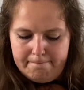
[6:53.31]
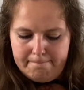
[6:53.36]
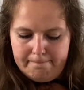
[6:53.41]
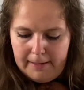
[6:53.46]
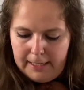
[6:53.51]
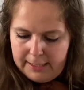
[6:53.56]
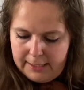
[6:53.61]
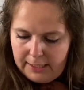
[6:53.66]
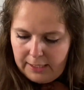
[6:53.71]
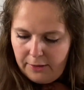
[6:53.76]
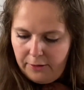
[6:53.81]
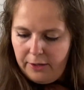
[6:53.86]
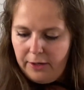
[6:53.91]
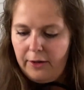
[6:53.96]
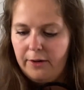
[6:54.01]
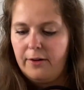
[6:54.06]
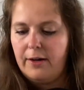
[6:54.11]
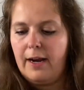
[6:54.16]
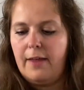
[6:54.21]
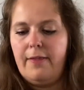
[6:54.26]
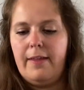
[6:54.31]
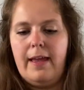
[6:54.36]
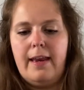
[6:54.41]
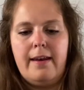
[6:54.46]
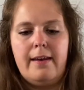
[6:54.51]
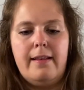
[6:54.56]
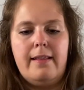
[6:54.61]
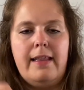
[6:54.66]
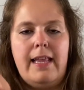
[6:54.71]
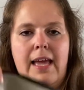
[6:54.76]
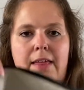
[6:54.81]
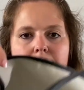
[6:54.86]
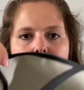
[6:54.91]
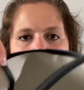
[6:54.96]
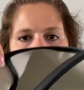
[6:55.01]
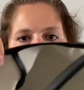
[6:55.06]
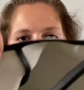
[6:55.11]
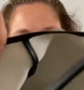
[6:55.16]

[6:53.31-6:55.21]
interior, and then leather